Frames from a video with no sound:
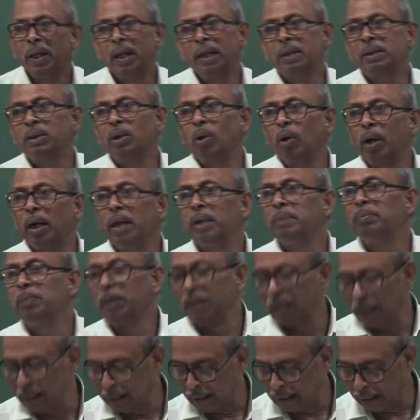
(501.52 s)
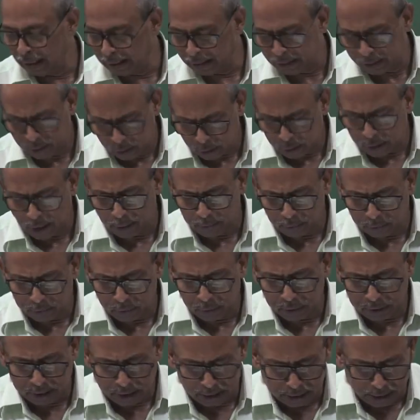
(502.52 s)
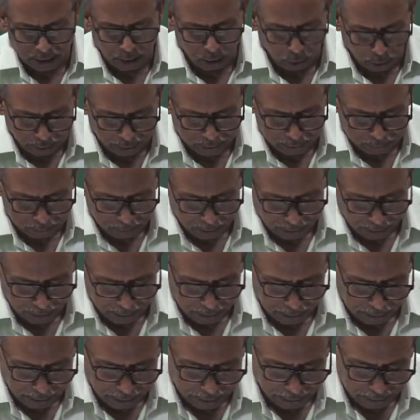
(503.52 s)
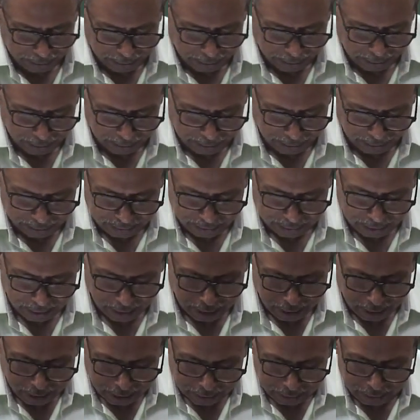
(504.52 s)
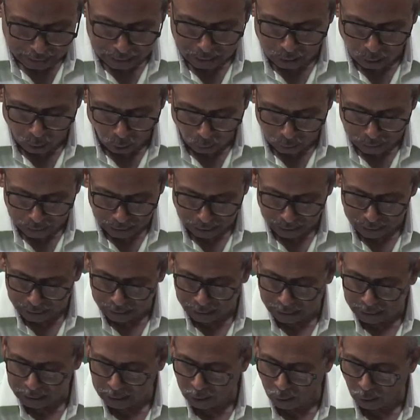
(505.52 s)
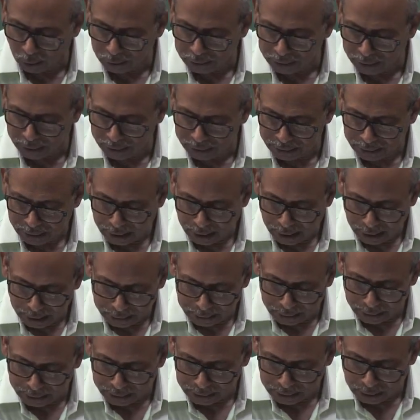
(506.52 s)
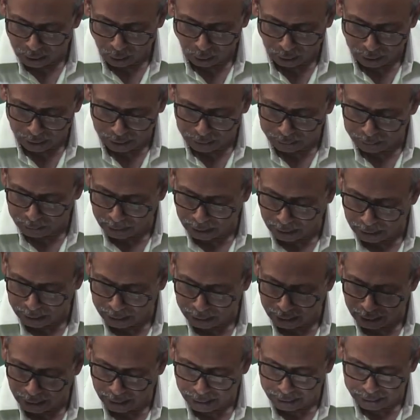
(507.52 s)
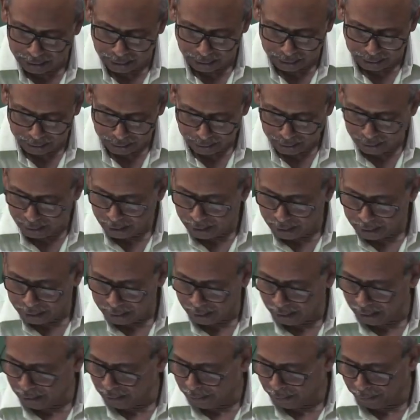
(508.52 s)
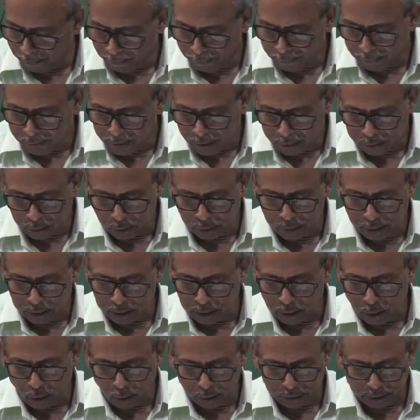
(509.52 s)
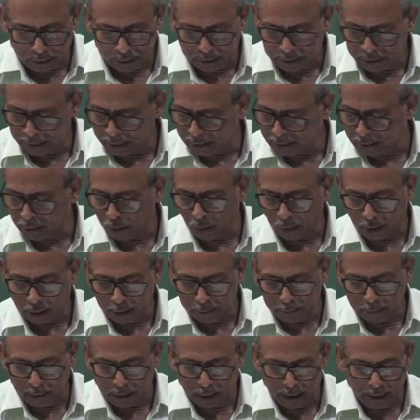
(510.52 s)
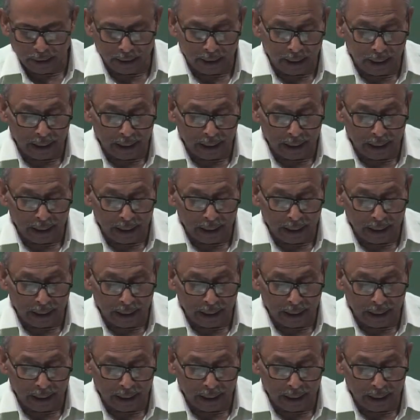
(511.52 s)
it is logarithmically related. So, some of those things are logarithmically related, and that is this law says. This law says that is logarithmically related, right. So, this law says that is logarithmically